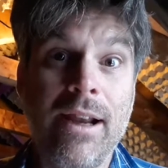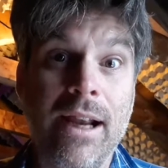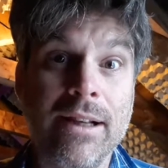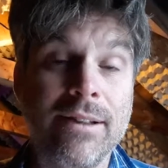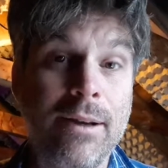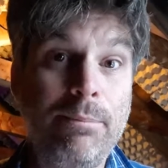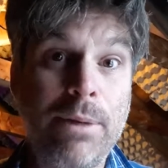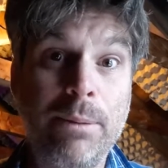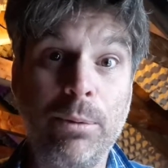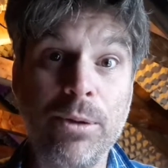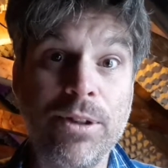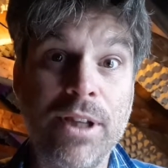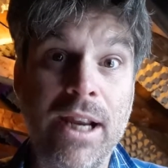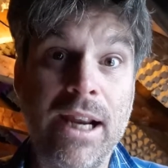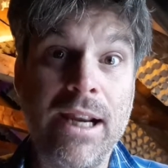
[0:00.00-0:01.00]
and some people
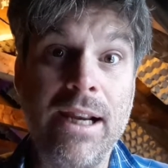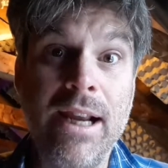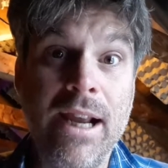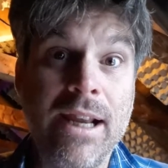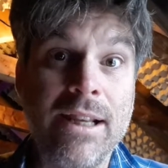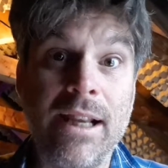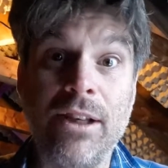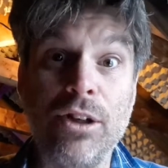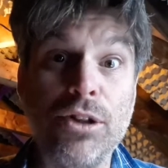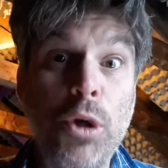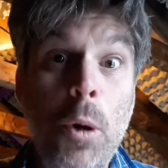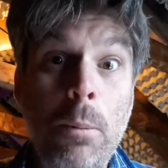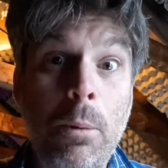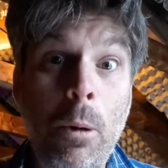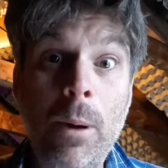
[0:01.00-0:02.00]
say that there's
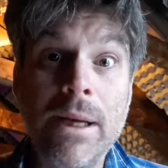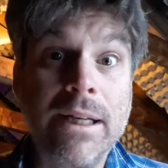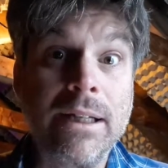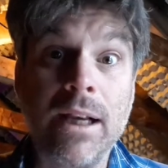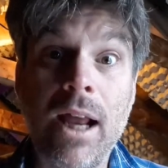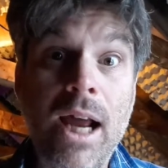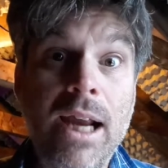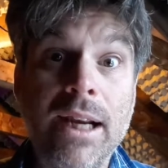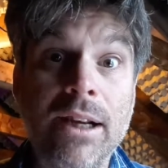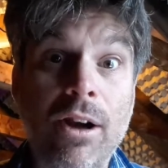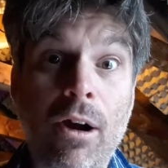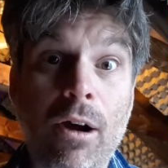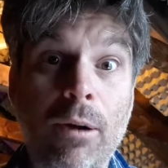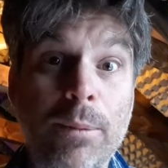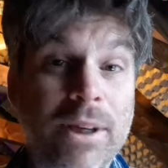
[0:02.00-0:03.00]
no point in lying at
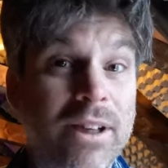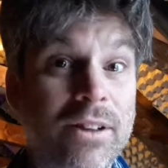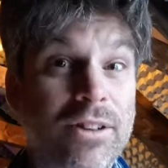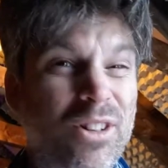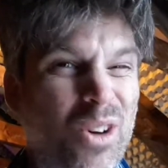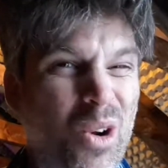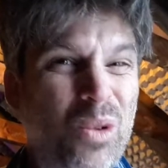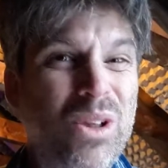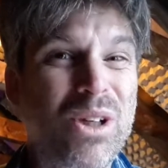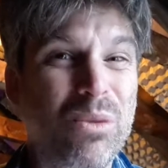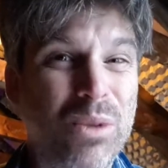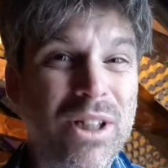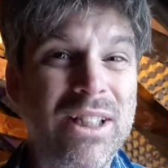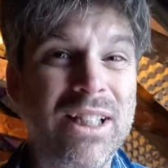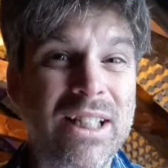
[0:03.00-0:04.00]
all because you're only
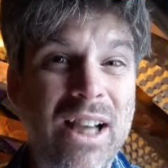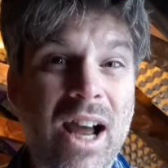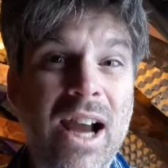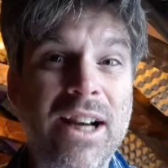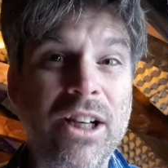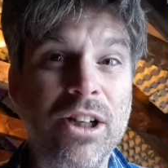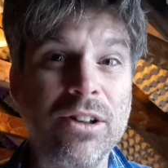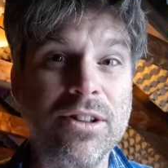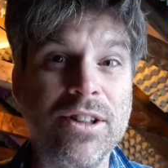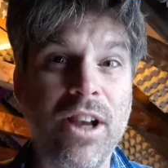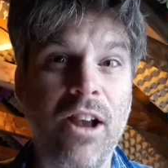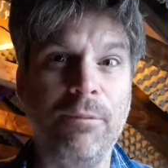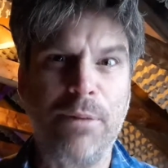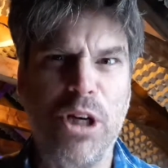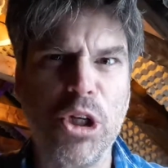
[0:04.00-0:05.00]
really lying to
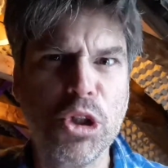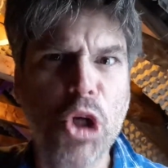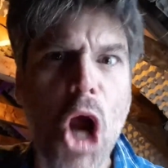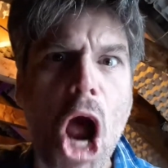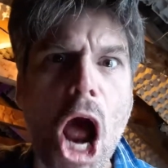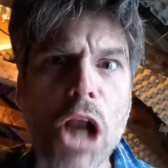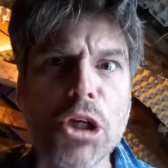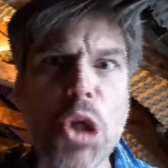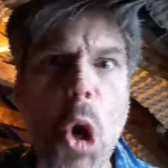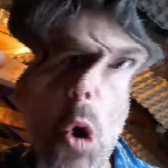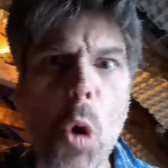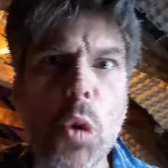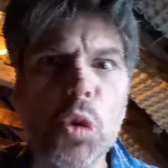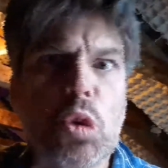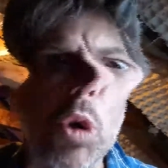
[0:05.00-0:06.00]
yourself because God
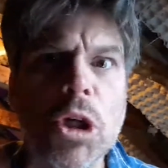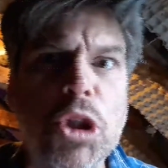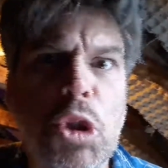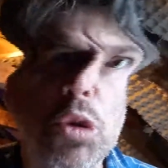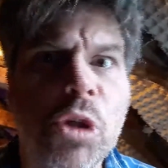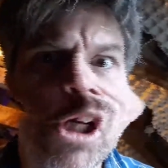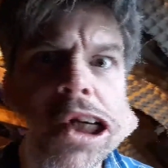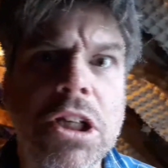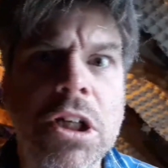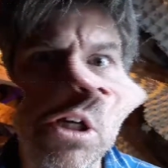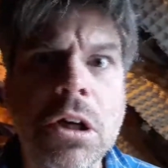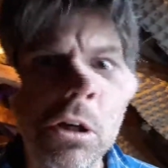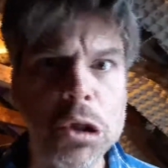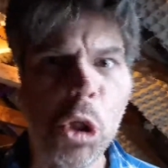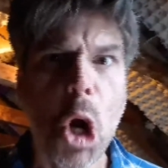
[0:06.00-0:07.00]
knows what you did,
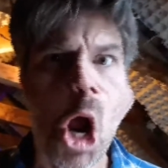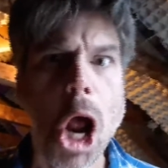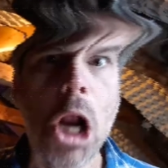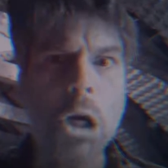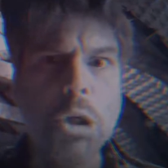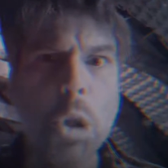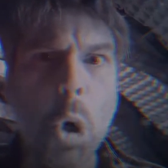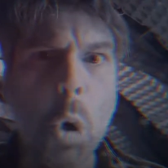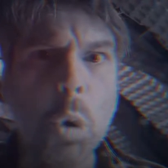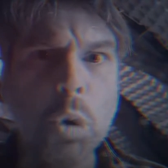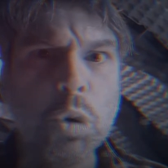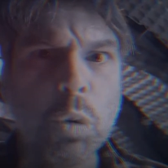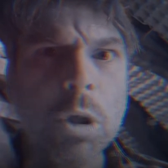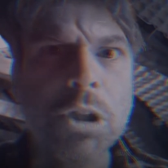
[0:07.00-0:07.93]
God knows